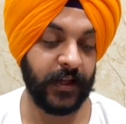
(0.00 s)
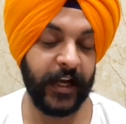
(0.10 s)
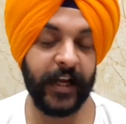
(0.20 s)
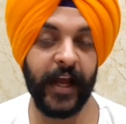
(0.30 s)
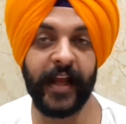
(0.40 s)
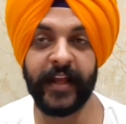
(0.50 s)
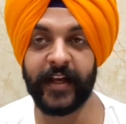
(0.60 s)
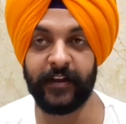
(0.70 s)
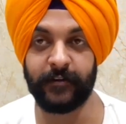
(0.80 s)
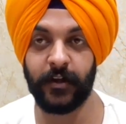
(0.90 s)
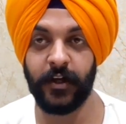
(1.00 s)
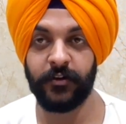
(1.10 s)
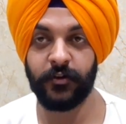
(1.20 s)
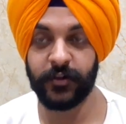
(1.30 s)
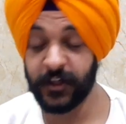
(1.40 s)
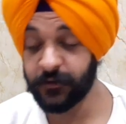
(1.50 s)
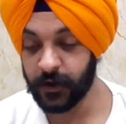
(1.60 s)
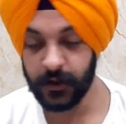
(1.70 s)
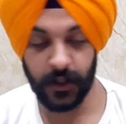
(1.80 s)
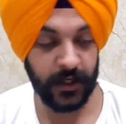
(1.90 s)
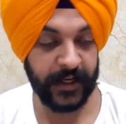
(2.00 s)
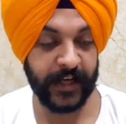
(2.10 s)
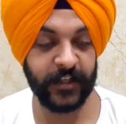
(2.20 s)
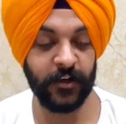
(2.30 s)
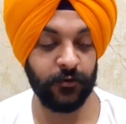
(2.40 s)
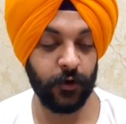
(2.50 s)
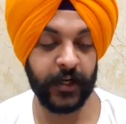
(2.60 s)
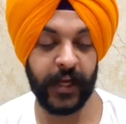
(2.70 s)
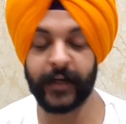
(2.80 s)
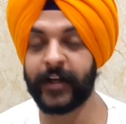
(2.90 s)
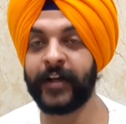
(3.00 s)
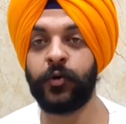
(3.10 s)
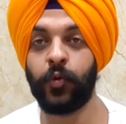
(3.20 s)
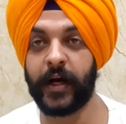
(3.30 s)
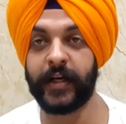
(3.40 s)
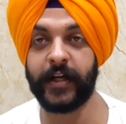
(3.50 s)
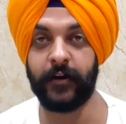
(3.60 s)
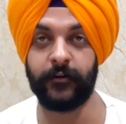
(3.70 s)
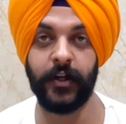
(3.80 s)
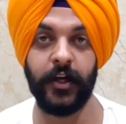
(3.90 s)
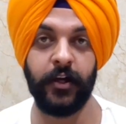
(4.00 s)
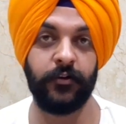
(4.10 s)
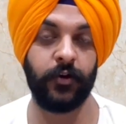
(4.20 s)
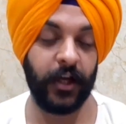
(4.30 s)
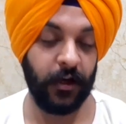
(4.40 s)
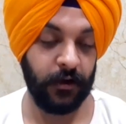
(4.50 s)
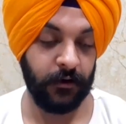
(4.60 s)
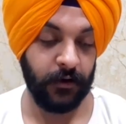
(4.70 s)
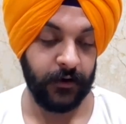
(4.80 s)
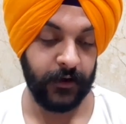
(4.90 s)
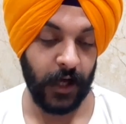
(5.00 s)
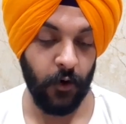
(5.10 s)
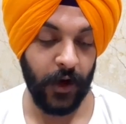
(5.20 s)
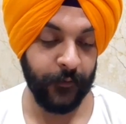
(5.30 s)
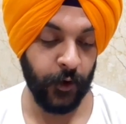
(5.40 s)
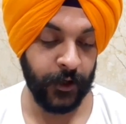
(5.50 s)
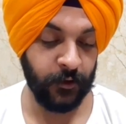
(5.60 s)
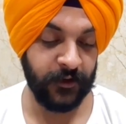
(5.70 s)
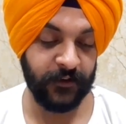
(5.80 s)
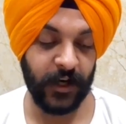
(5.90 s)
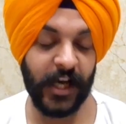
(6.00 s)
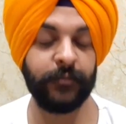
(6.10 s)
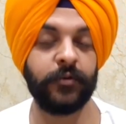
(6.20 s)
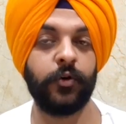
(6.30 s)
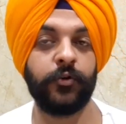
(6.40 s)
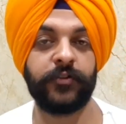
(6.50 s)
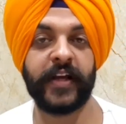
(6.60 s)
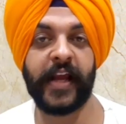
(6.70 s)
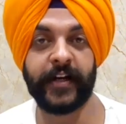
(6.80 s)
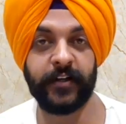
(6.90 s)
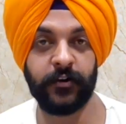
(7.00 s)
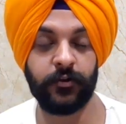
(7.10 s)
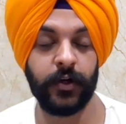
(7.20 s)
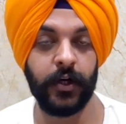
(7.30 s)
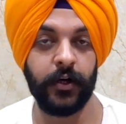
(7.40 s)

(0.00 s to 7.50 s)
in any case. So these were the connectors for connecting two ideas. So Now I am going to describe those connectors